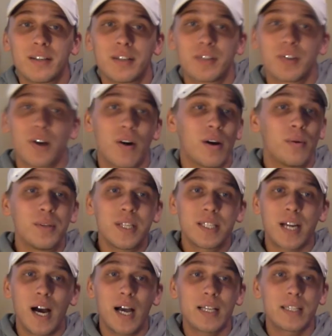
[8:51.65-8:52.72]
So, it was a
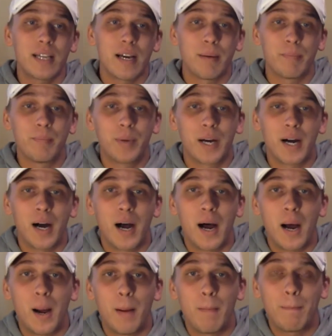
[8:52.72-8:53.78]
toss-up.
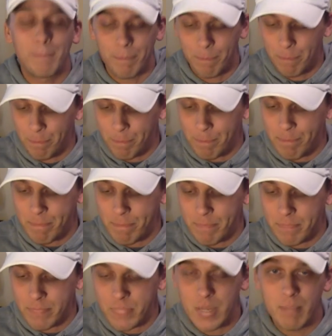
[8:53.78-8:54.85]

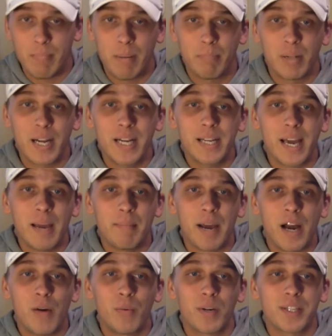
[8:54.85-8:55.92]
But Blaine came
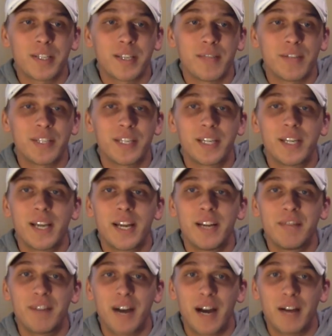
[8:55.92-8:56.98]
out 117 to
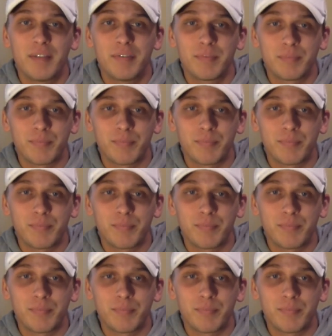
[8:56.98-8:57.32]
85.